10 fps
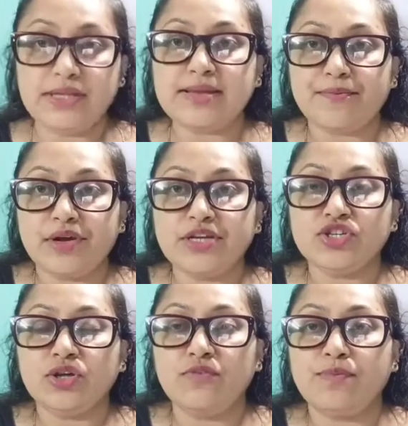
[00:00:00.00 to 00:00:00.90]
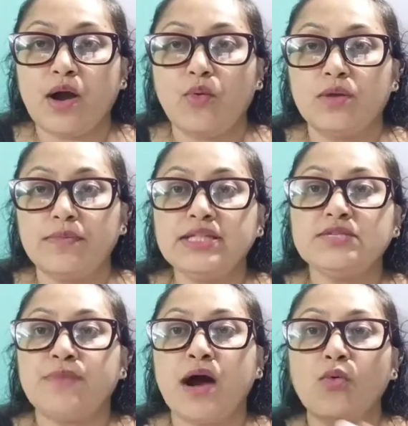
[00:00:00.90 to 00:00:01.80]
Means separation of power
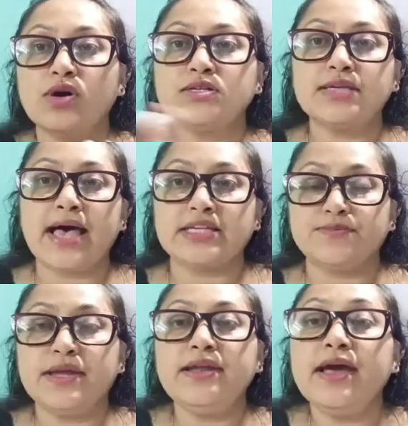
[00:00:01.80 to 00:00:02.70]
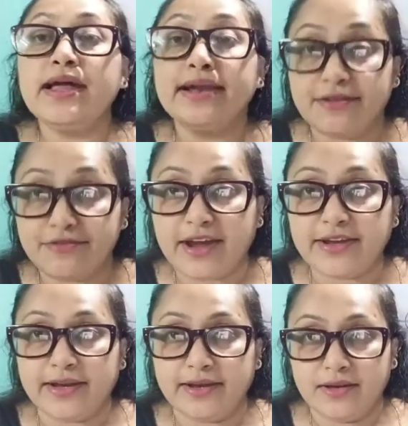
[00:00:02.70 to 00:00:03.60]
means powers has been
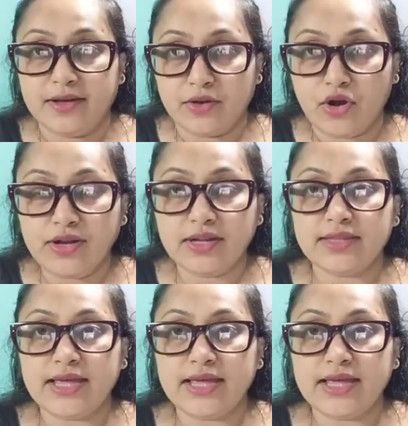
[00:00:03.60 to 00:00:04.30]
divided. Got it?